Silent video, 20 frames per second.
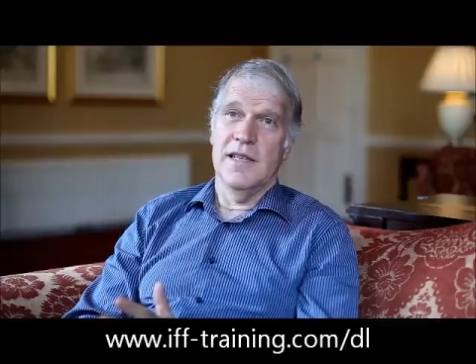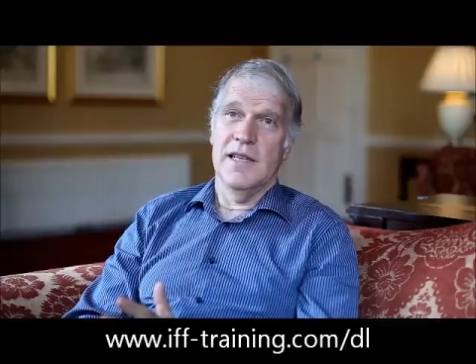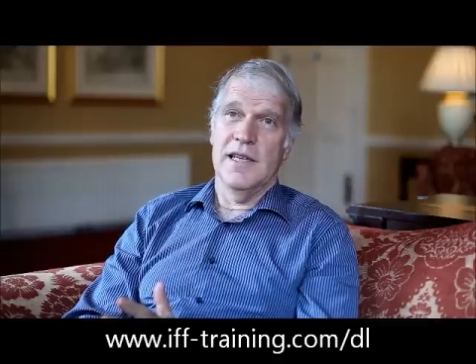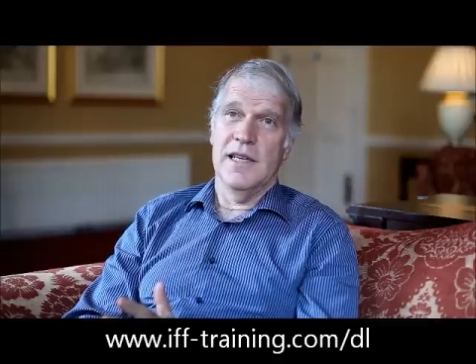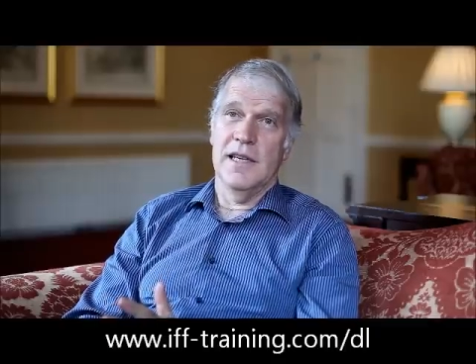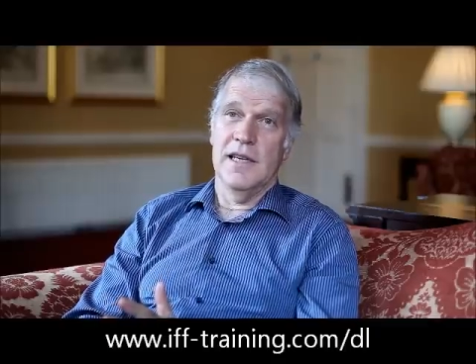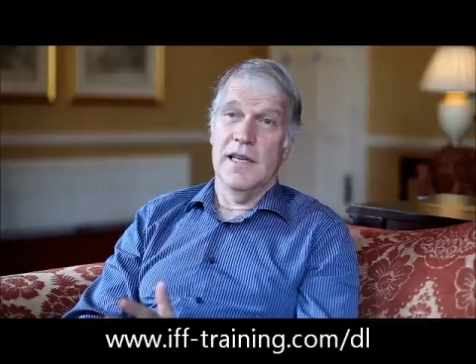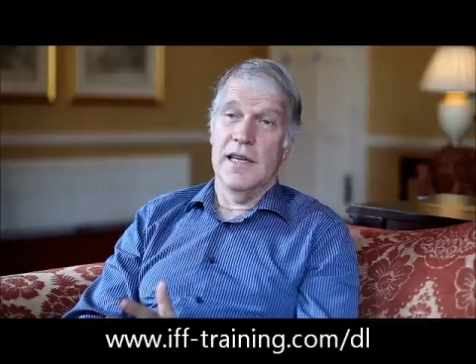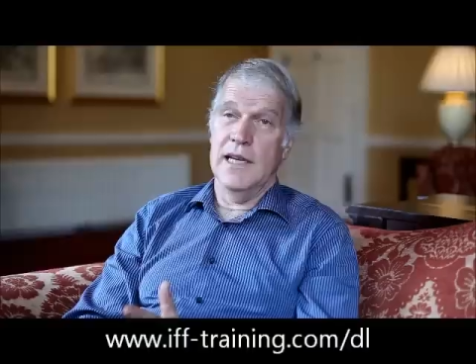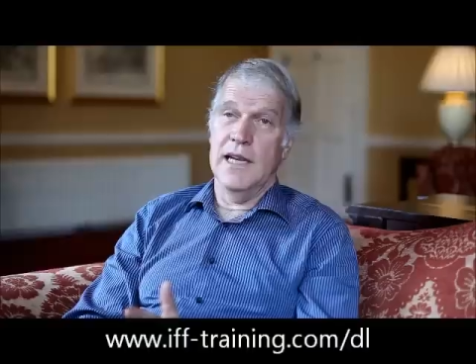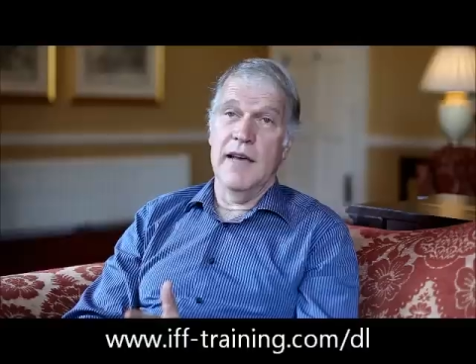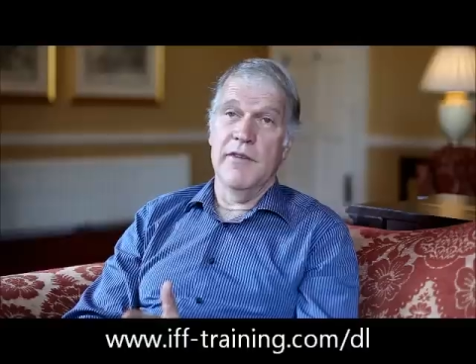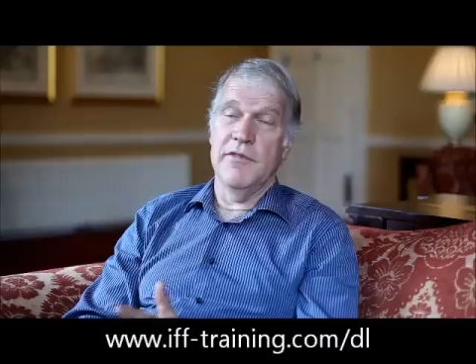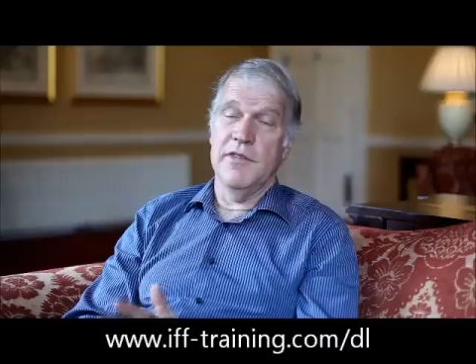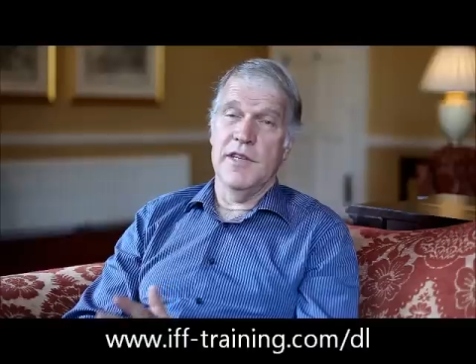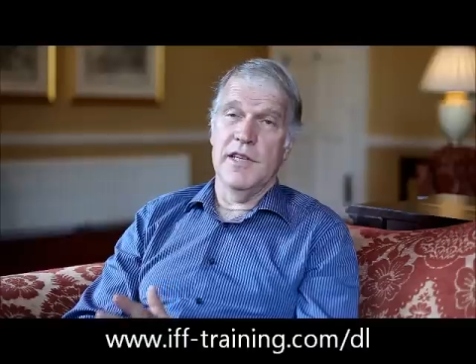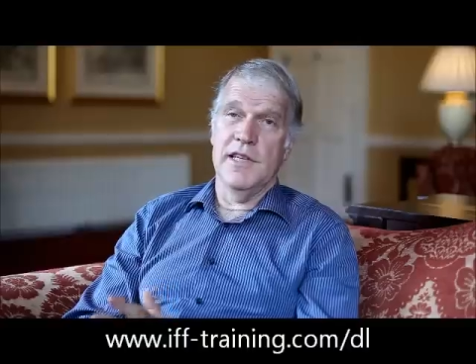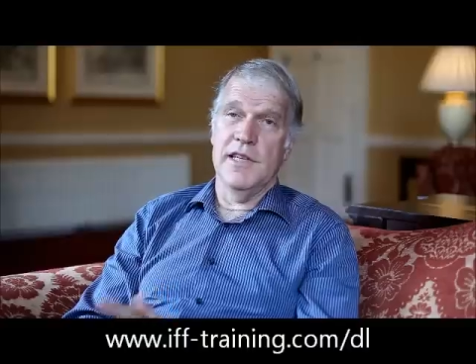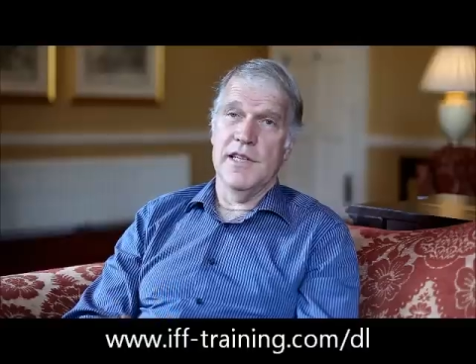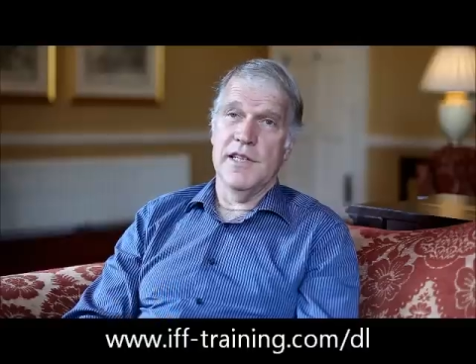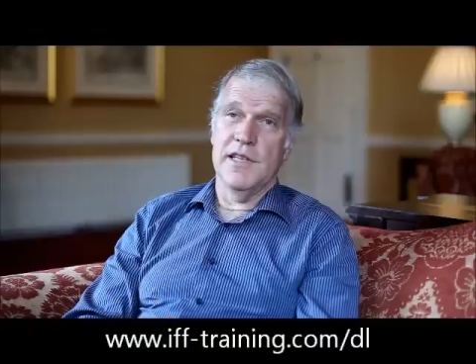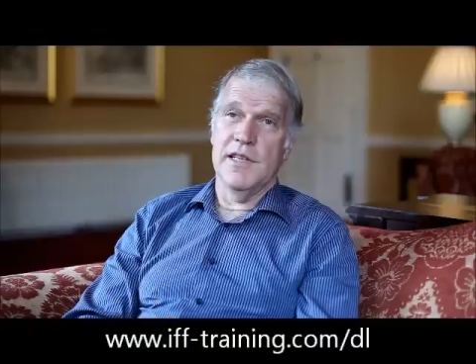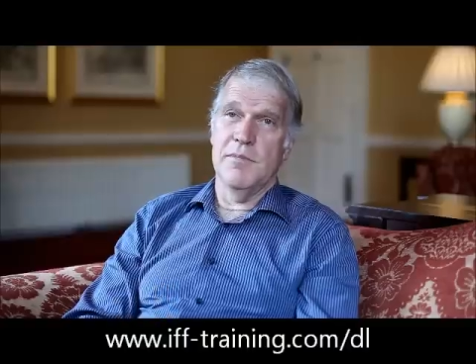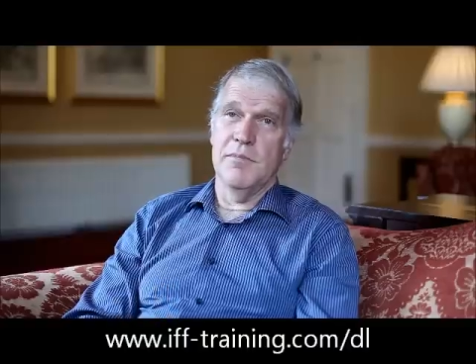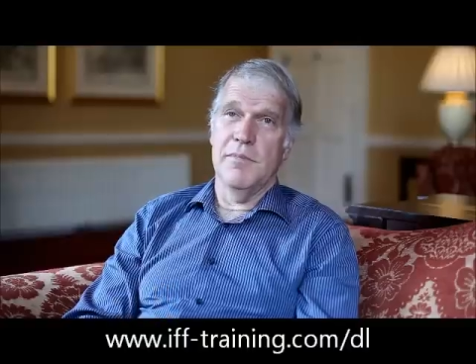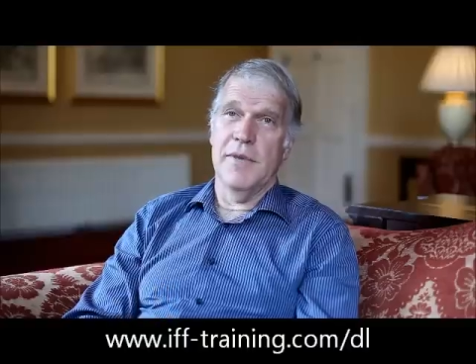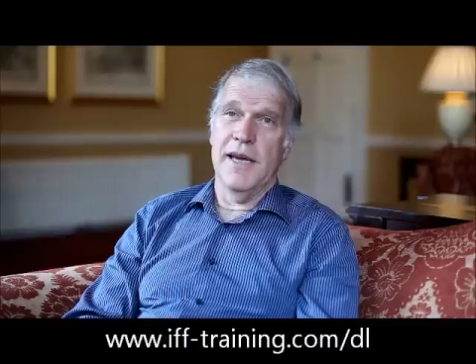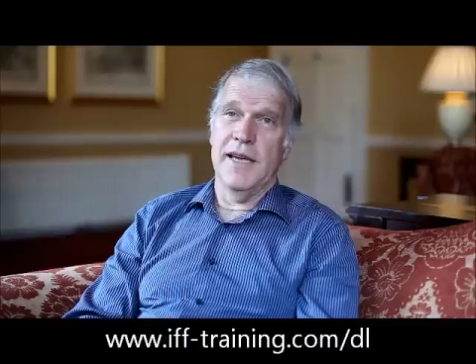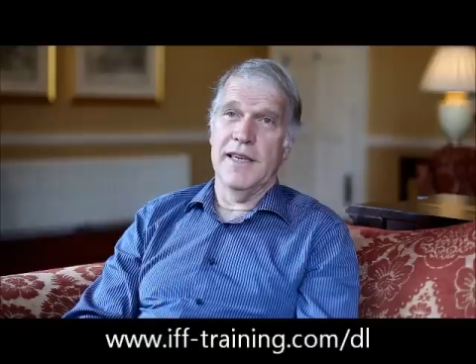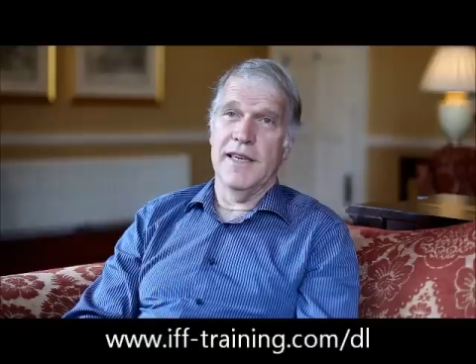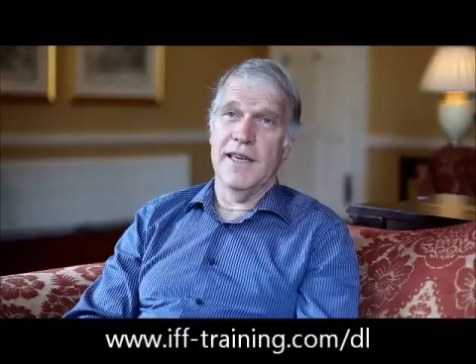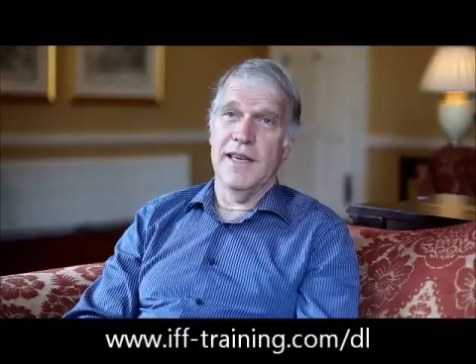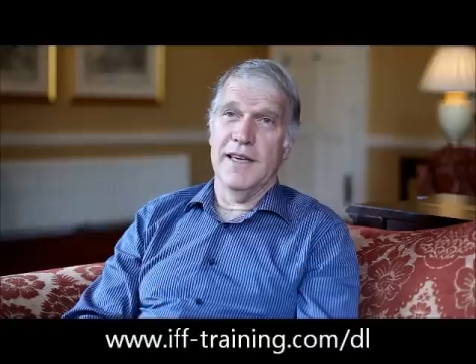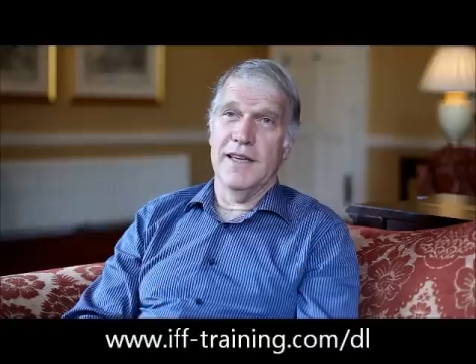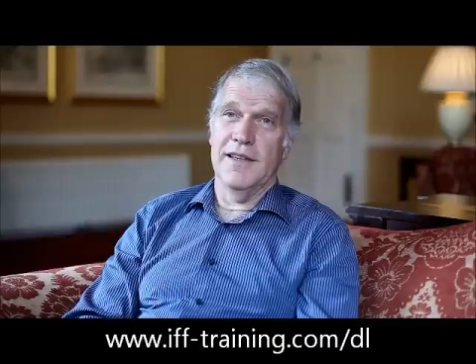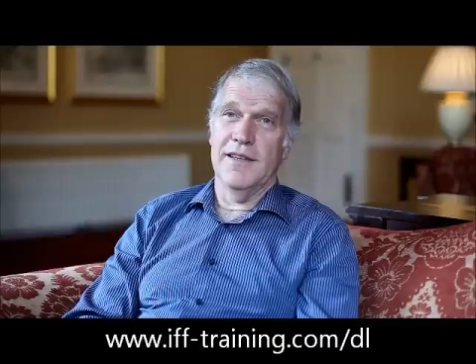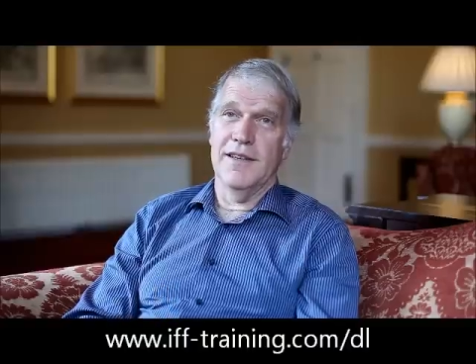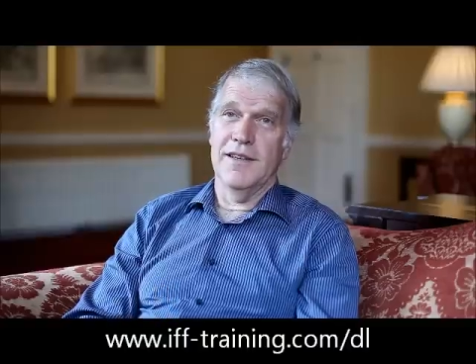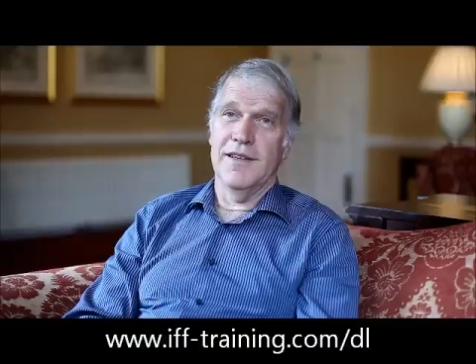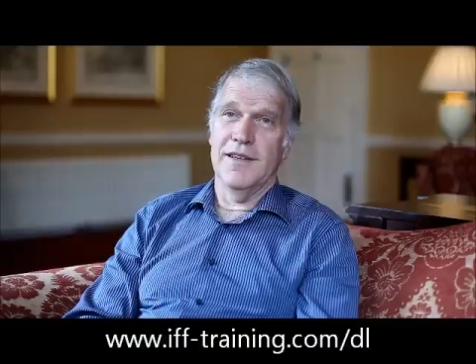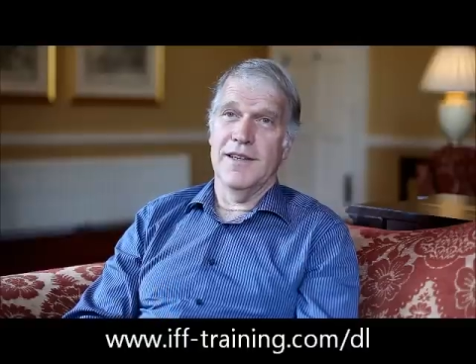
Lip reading: 11 years in banking